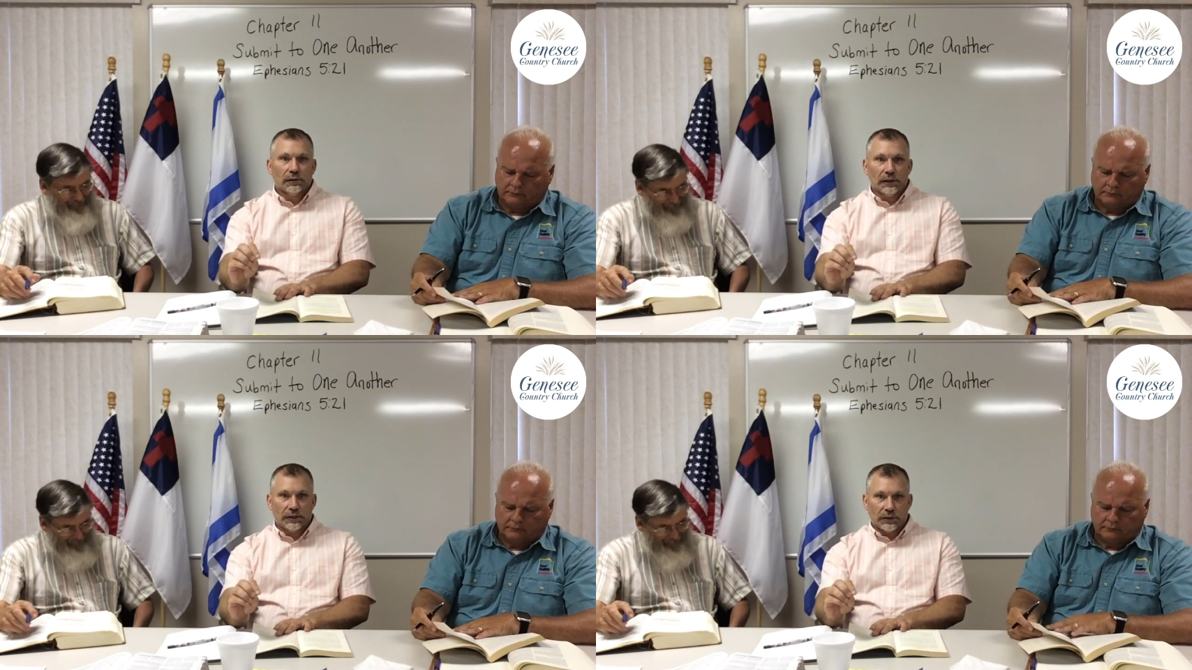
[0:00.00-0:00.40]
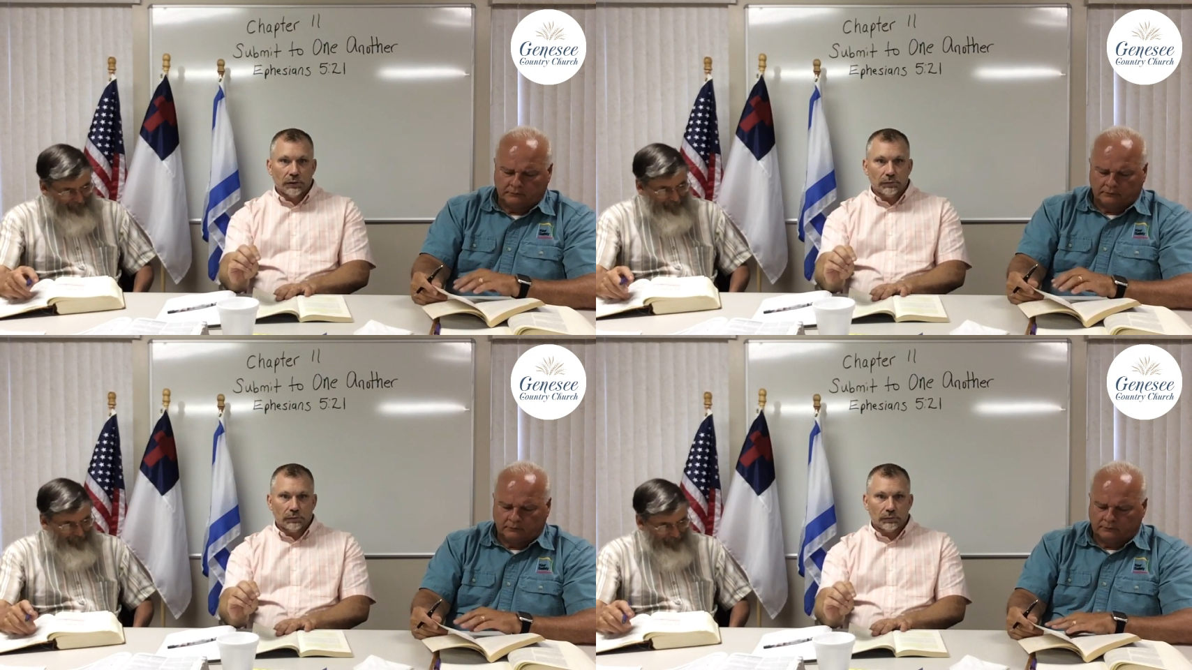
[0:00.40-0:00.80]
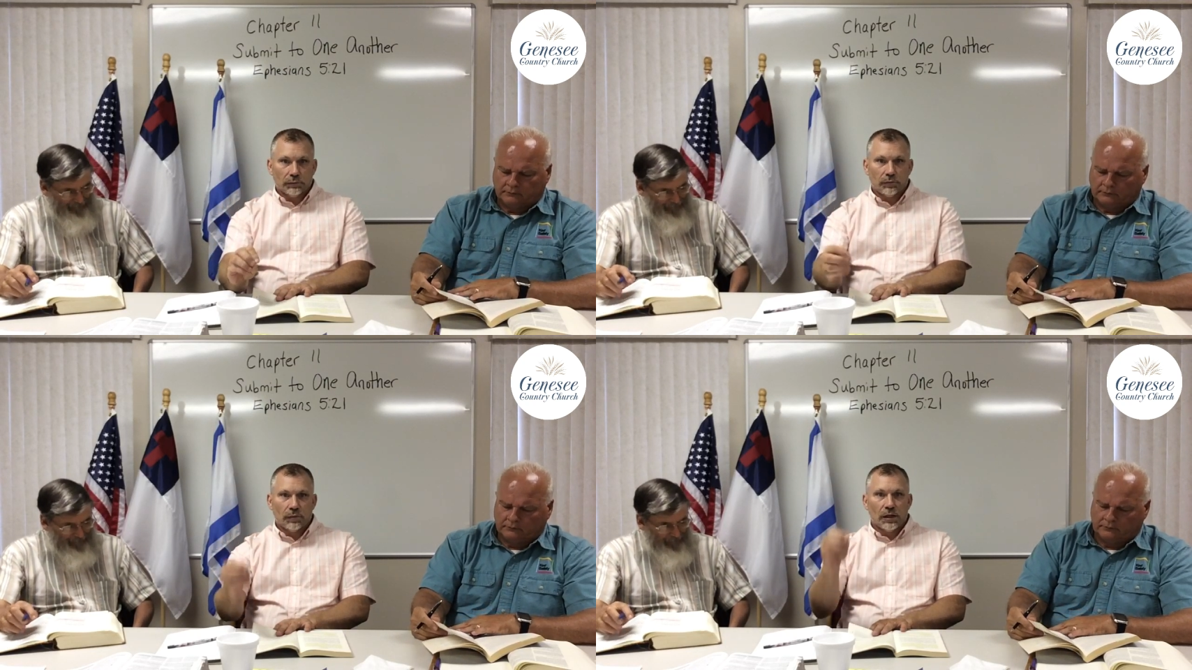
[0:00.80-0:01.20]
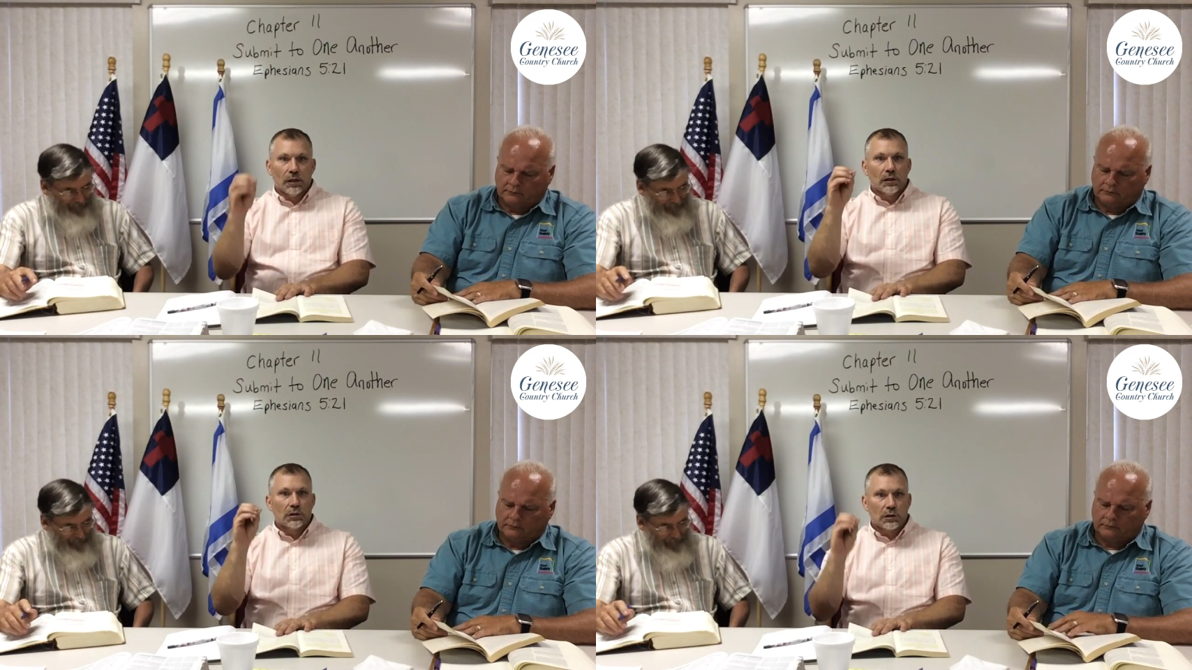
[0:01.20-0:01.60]
Speaker 1: to listen,
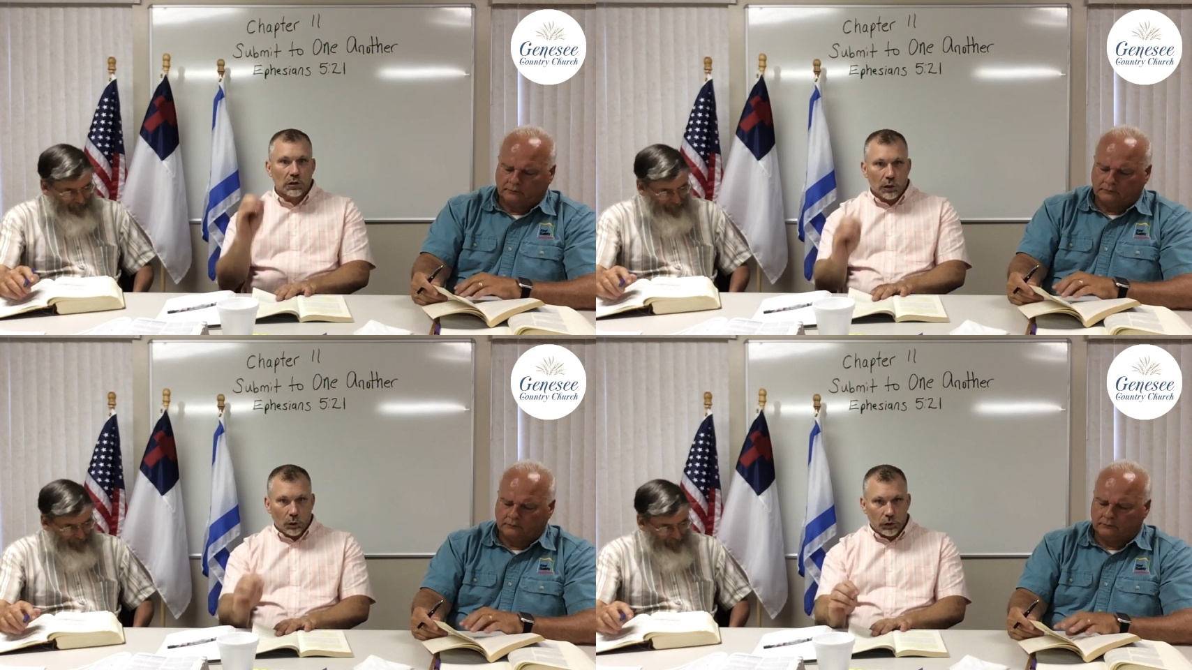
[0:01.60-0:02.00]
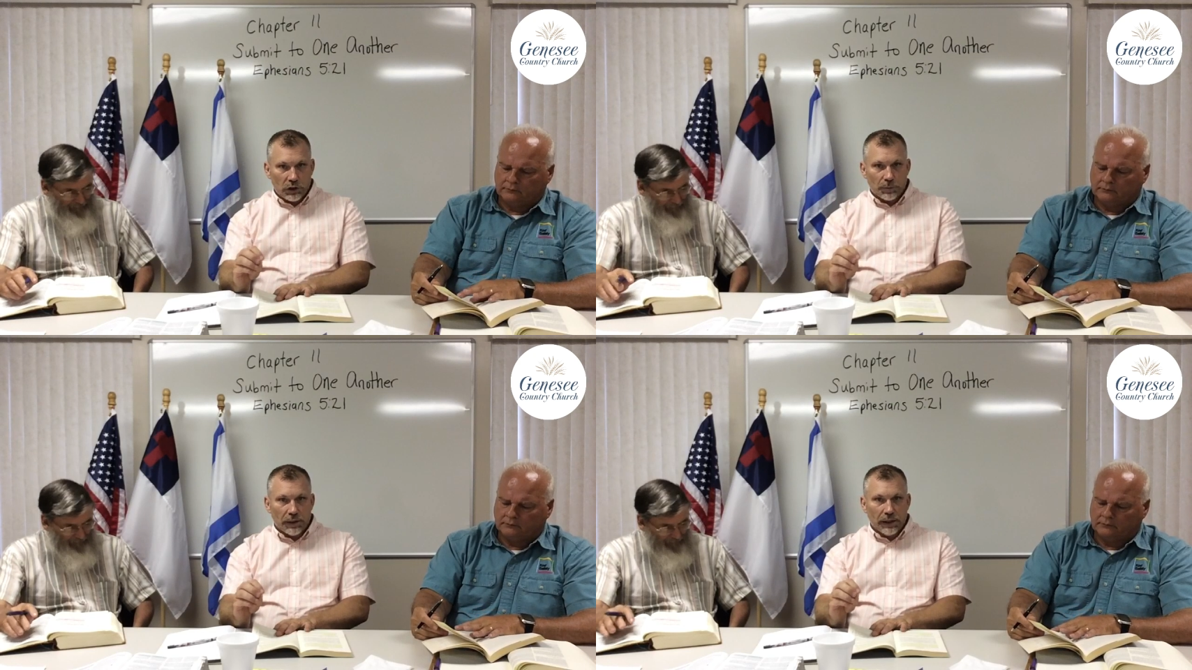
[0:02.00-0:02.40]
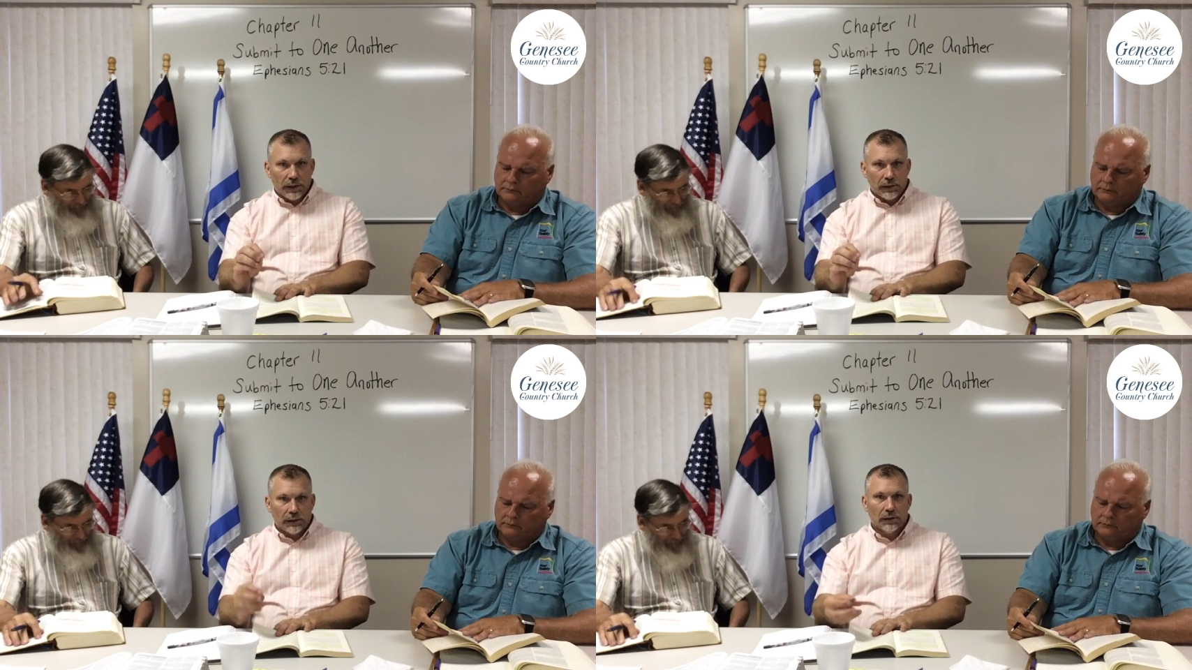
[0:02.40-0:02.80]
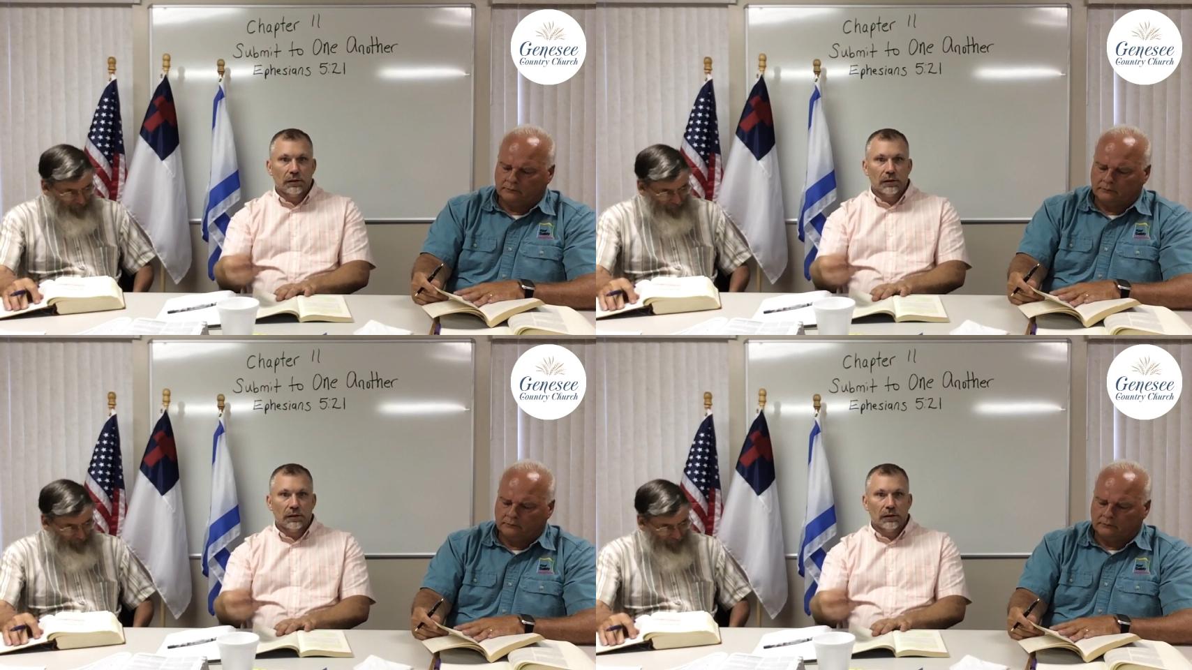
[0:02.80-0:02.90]
slow to speak,